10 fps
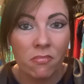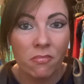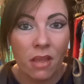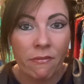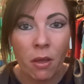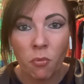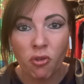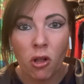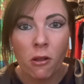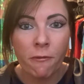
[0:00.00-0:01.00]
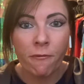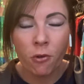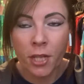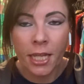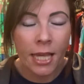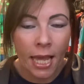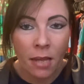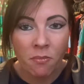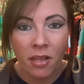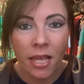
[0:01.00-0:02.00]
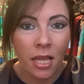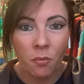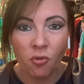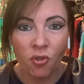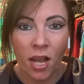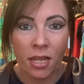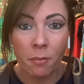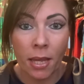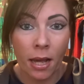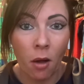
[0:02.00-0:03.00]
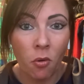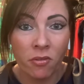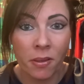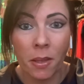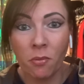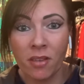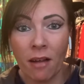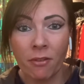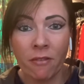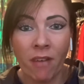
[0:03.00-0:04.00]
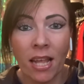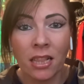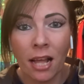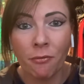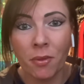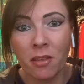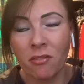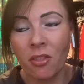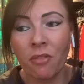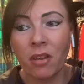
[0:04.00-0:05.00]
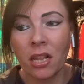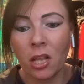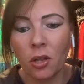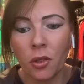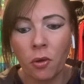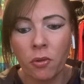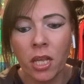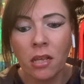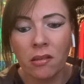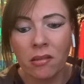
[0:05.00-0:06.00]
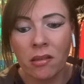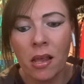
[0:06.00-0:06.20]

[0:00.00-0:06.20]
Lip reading: If it was all fun and games like he was trying to make out and he was having a right laugh with his three little cronies,